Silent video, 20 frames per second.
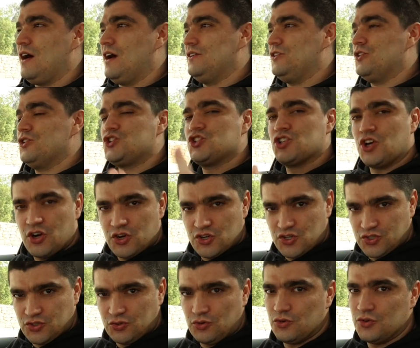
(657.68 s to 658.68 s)
either
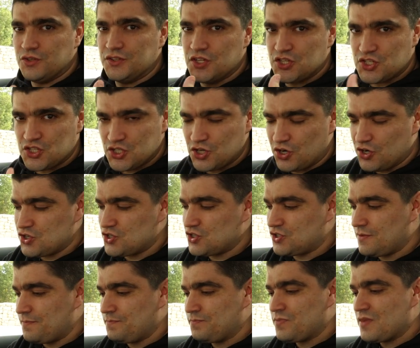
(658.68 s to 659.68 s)
charged or
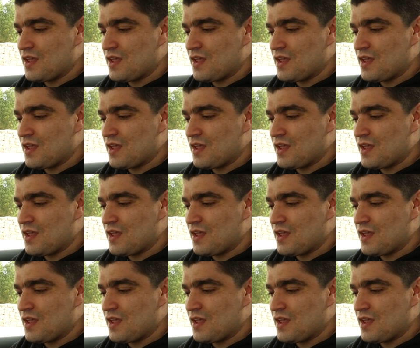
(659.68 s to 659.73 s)
discharged.